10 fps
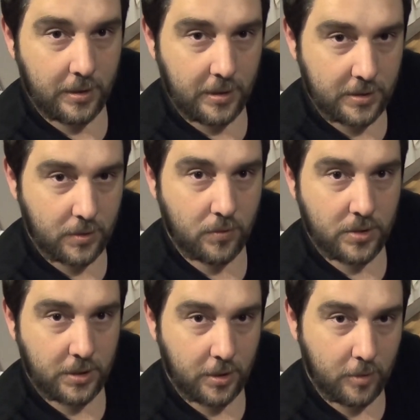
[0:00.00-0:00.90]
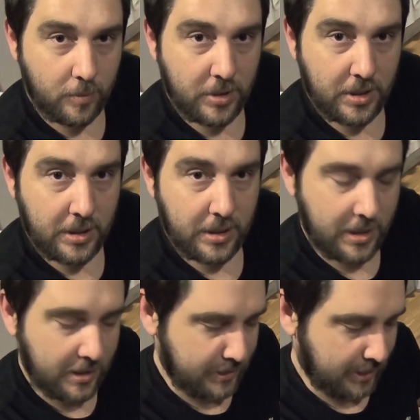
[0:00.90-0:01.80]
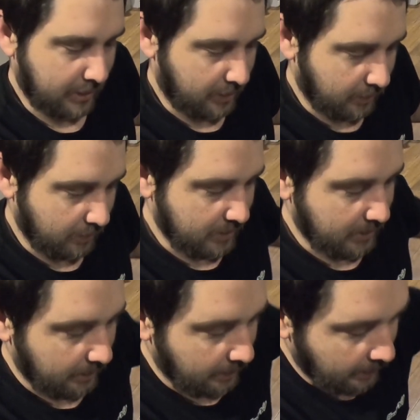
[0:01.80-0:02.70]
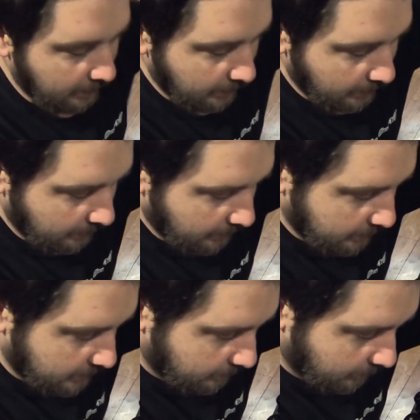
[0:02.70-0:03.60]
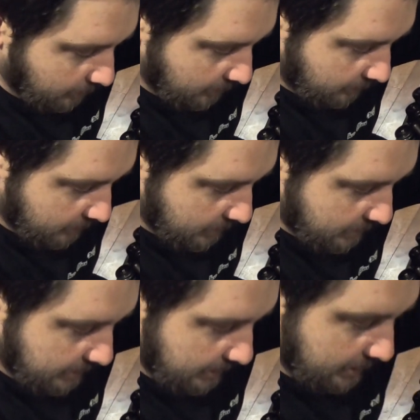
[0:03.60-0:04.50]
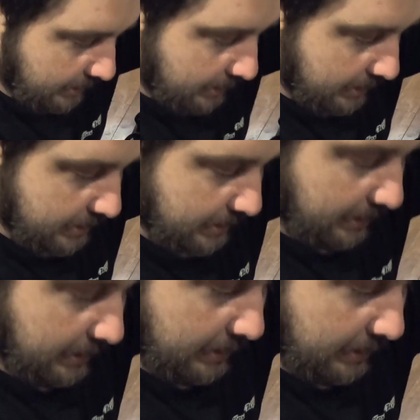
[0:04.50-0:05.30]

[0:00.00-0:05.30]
exhaust opening, intake closing. So what we've just seen is that